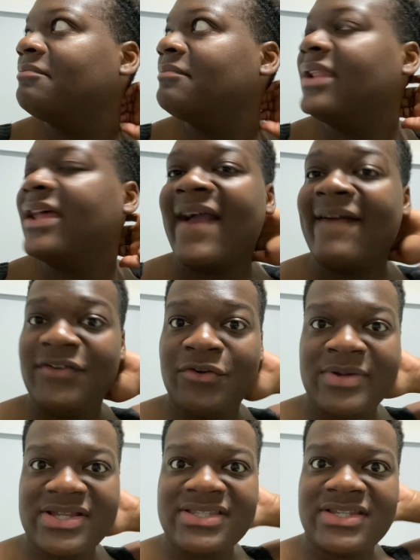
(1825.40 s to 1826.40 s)
like, I feel
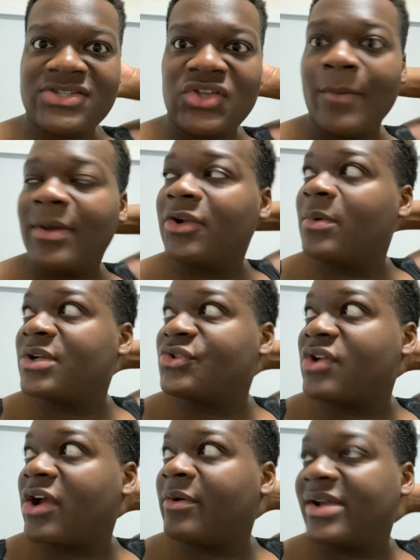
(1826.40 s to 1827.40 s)
rested, so I'm about to watch
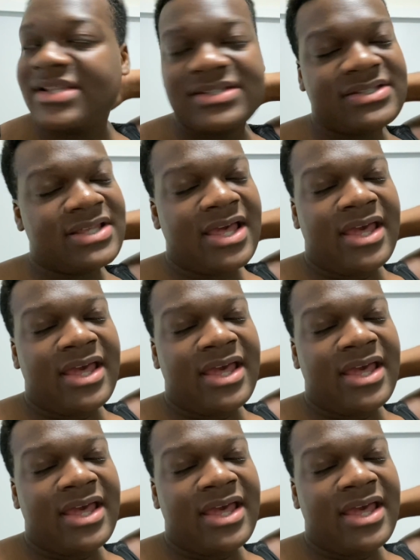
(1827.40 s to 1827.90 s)
Drag Race,